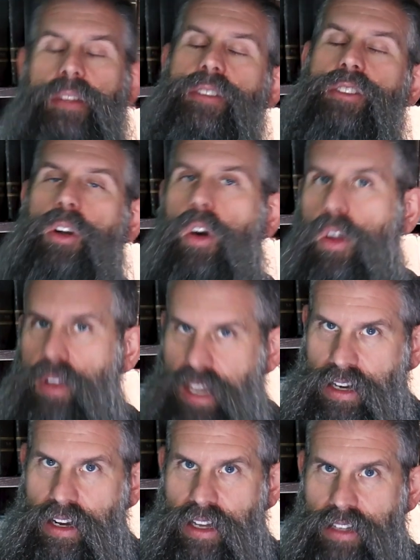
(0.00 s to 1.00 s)
These are all
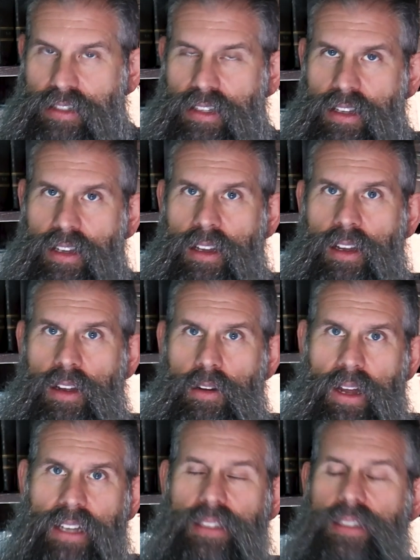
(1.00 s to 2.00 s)
Canaanites,
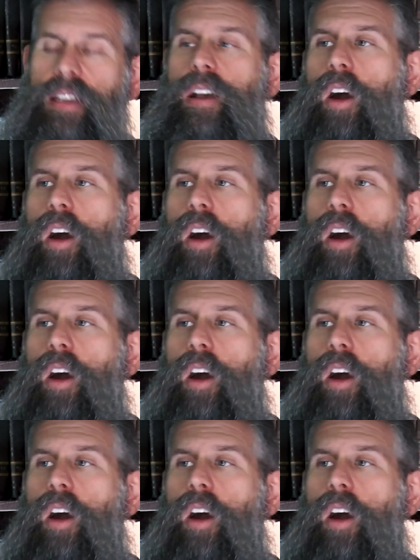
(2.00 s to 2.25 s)
right?